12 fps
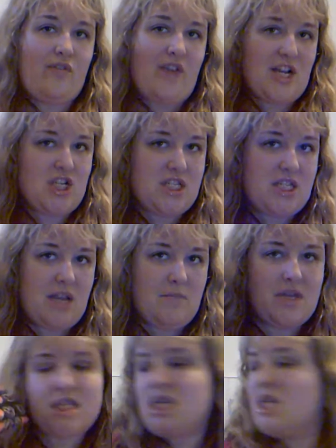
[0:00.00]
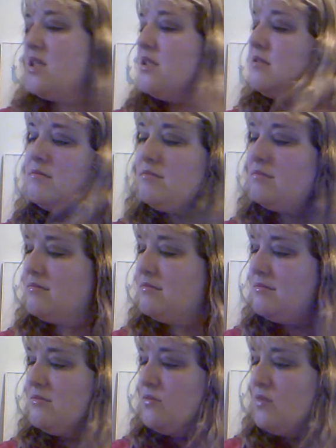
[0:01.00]
fashion statement.
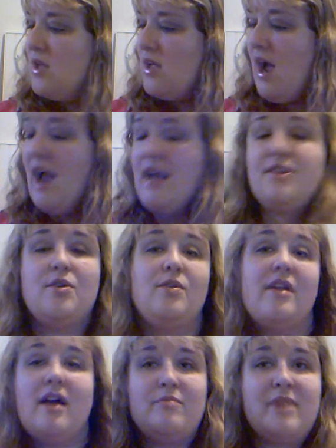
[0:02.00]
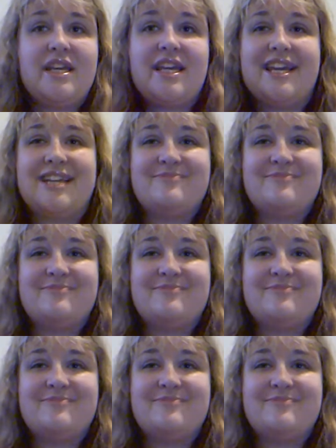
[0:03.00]
I do love Mickey.